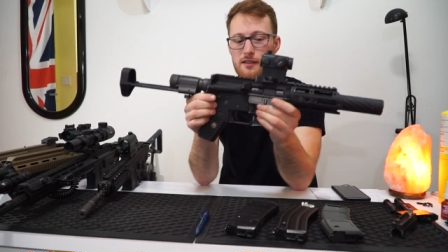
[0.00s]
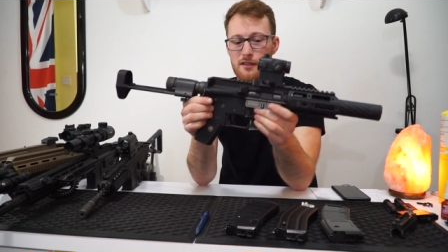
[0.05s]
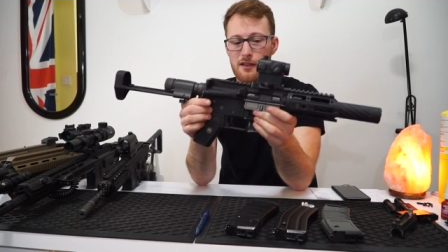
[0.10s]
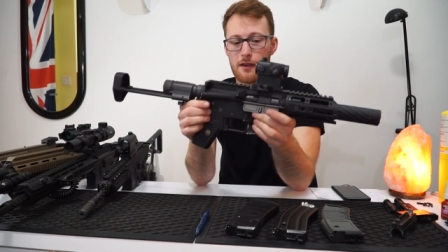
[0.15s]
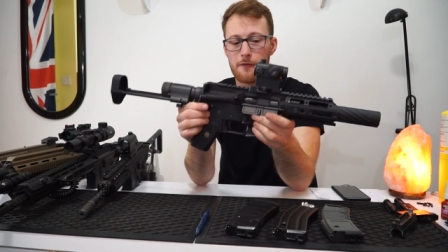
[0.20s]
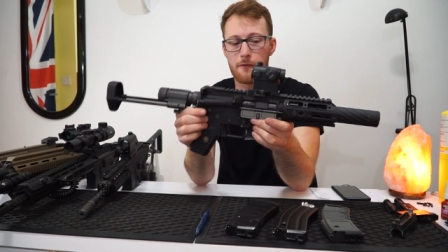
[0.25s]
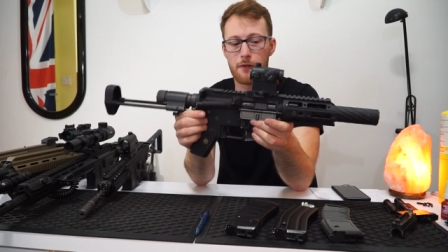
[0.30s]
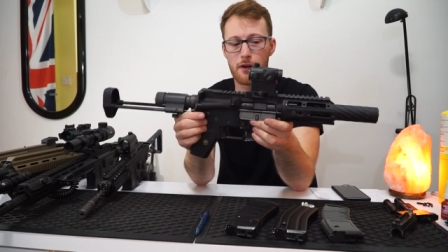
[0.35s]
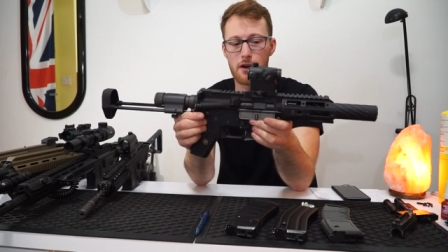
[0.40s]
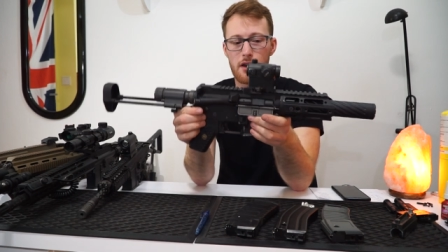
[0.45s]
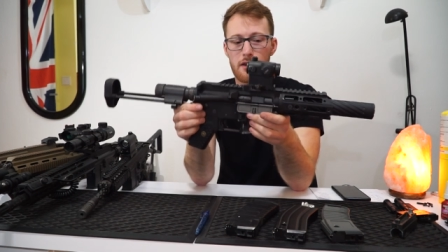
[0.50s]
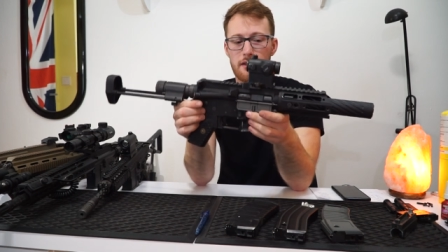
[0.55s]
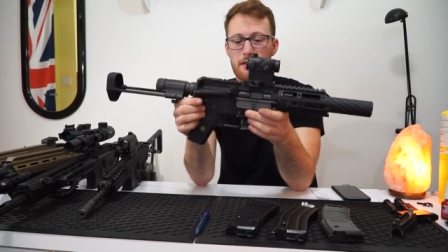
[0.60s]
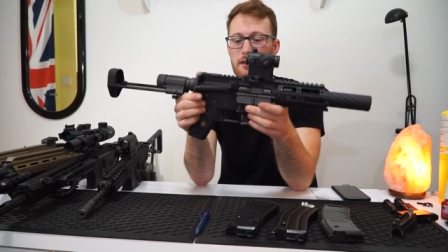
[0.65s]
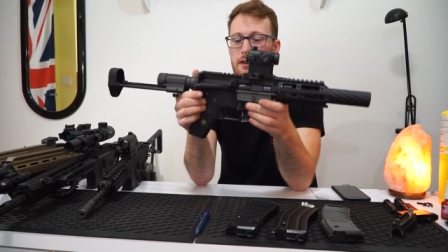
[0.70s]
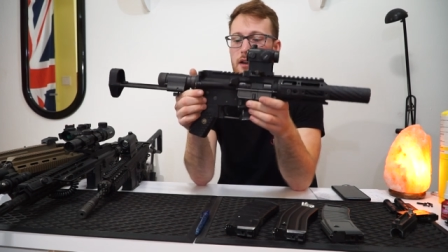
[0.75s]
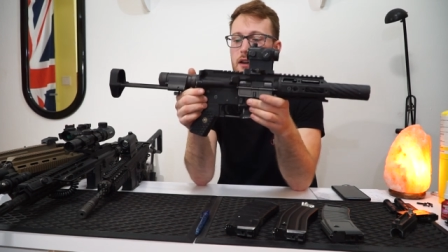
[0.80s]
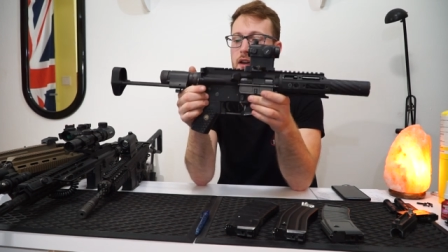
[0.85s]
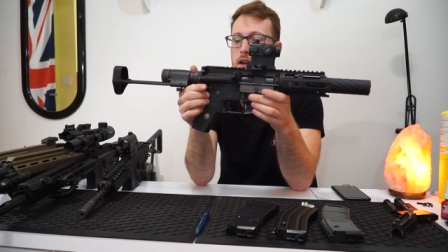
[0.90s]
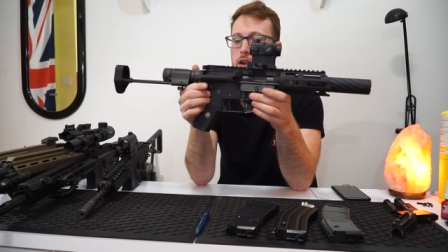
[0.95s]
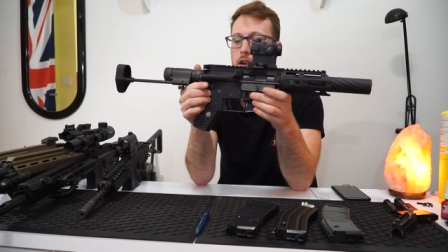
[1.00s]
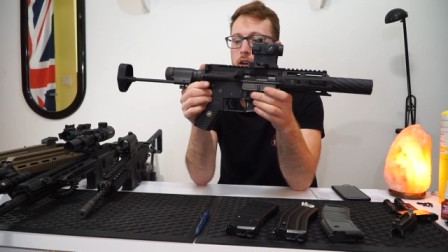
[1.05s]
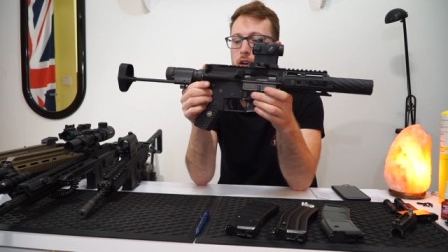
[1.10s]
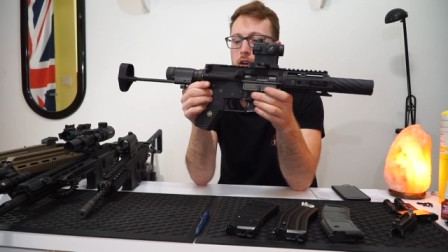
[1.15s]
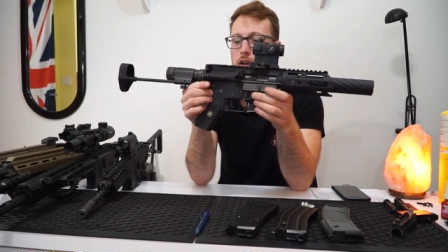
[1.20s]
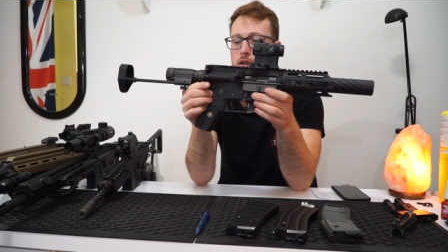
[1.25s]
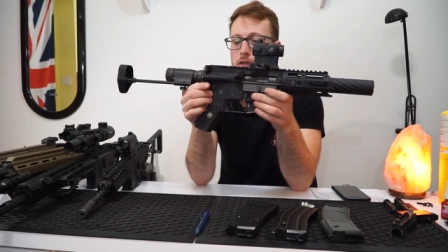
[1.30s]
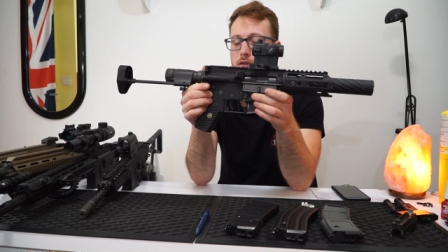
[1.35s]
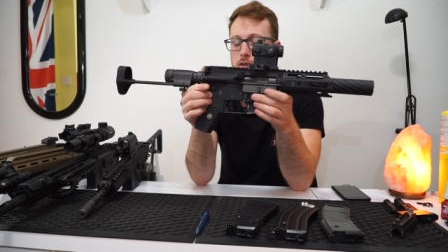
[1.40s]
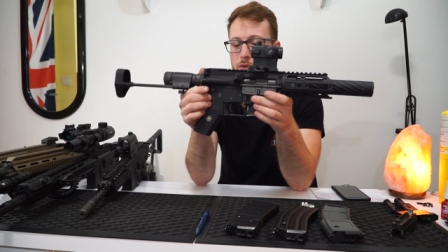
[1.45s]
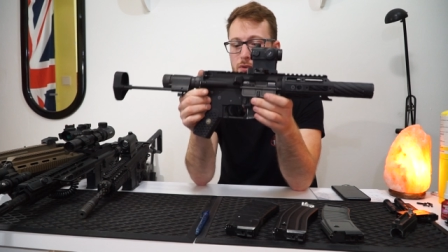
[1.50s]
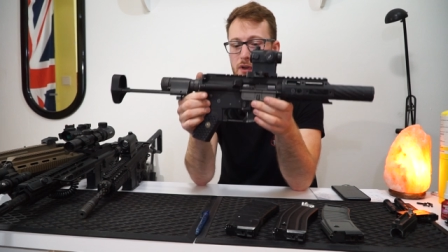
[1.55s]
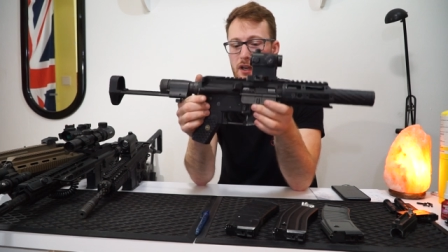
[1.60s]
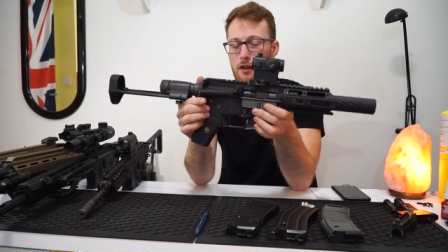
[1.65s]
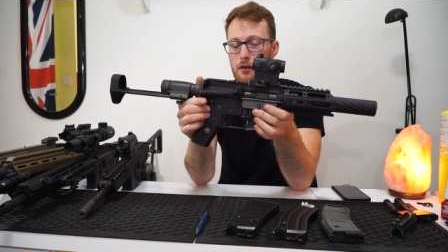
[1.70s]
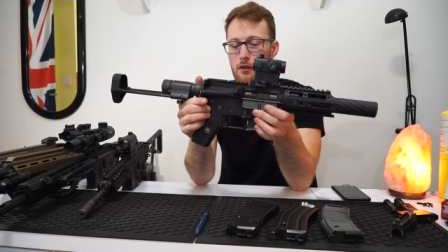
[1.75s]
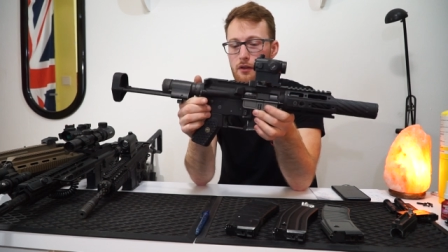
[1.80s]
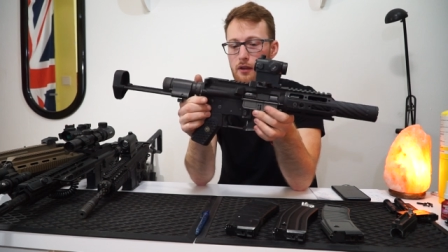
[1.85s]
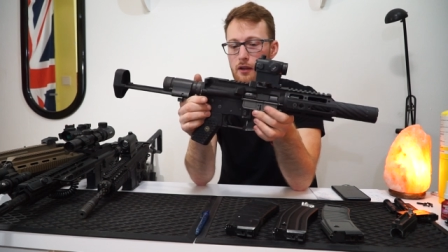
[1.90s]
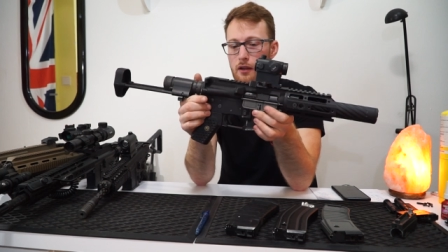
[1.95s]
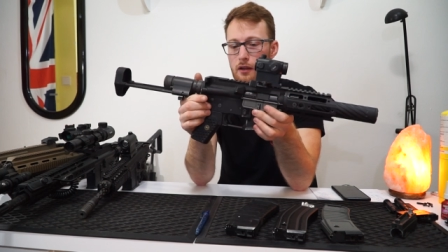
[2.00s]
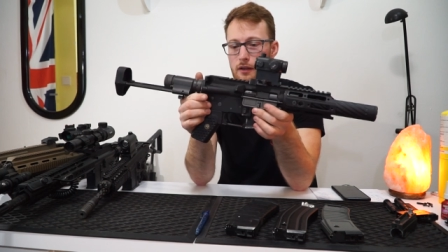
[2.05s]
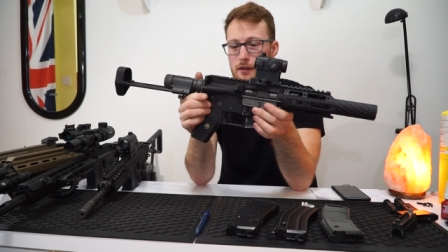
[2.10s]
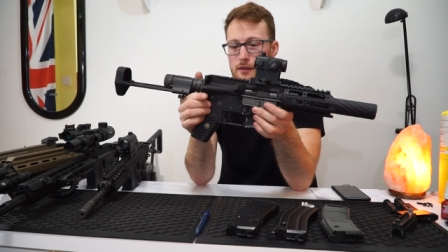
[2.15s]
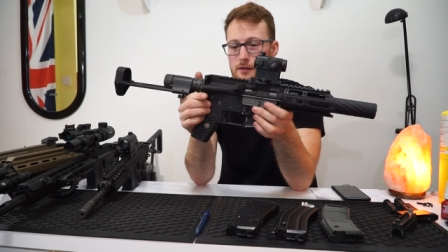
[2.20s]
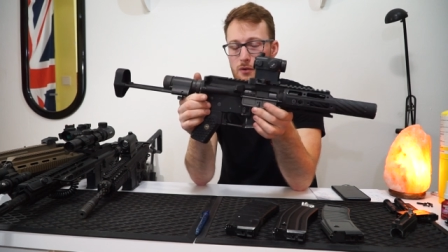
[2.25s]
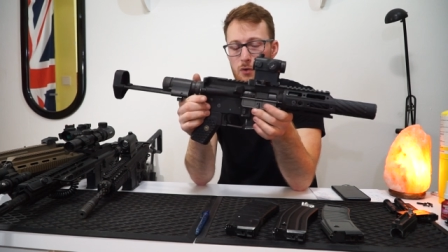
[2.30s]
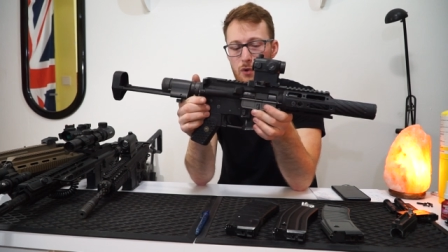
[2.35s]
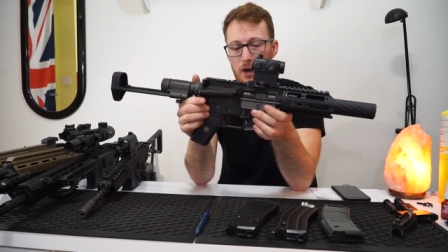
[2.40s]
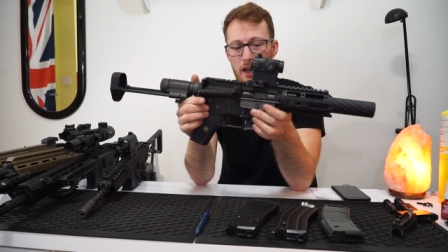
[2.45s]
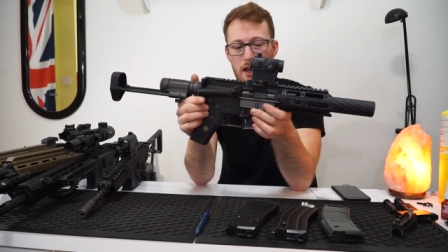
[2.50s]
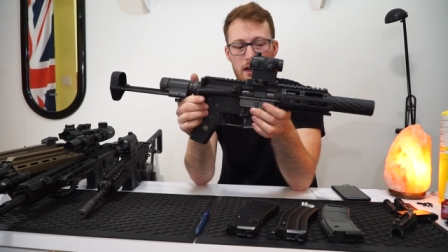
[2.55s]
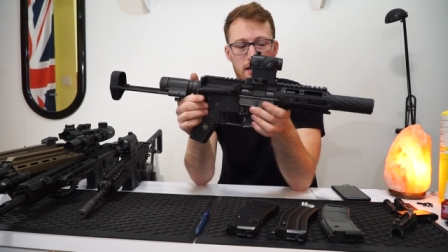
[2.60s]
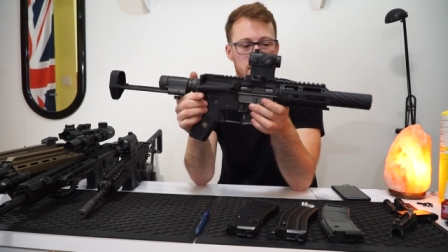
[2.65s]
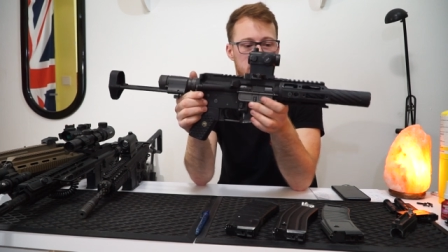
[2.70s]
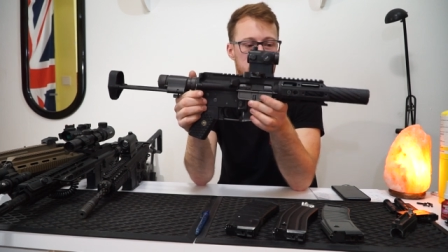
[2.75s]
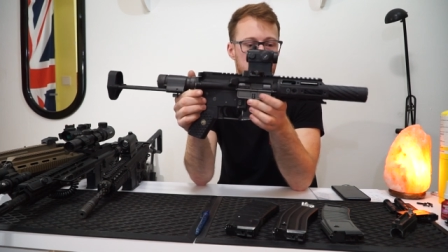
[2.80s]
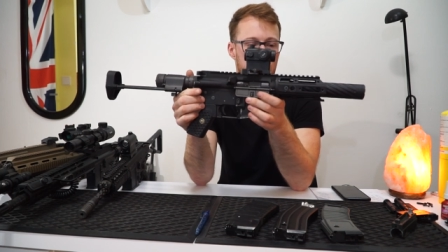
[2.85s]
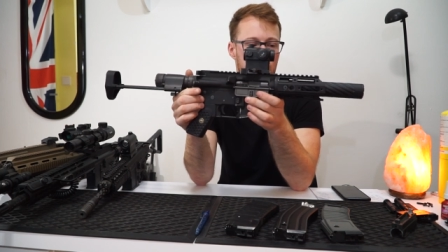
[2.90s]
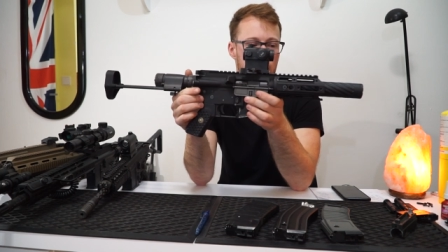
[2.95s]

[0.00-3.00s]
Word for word: different. The recoil is great.